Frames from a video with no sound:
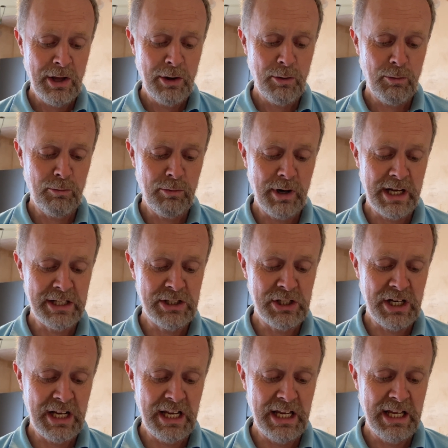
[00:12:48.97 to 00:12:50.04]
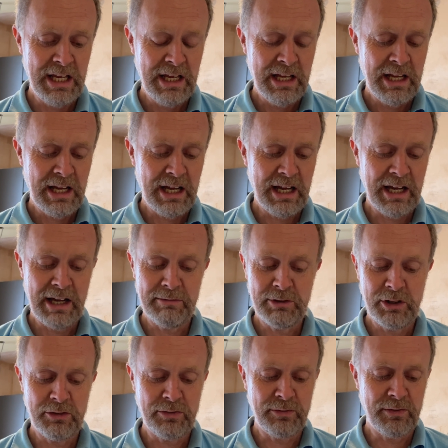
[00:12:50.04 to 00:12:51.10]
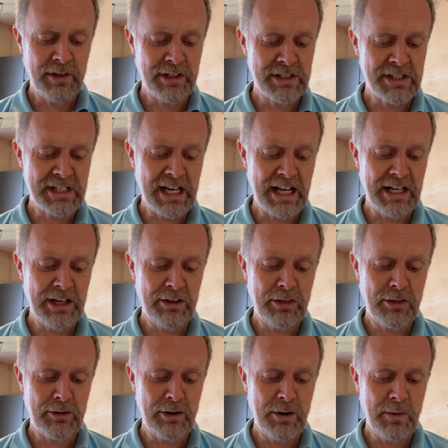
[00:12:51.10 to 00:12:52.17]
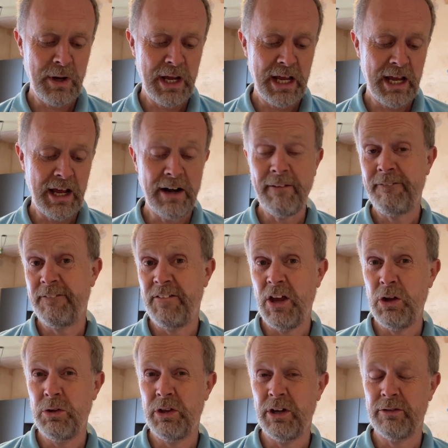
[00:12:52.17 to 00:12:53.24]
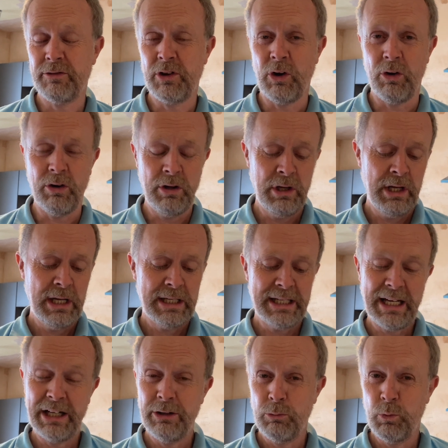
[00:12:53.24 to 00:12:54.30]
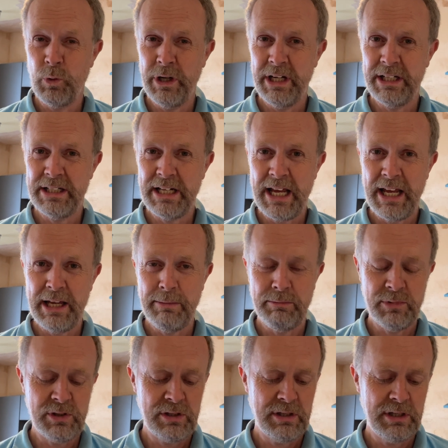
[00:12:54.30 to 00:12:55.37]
Reggie. I'm just scanning through here. And a few that have got kind of weird names.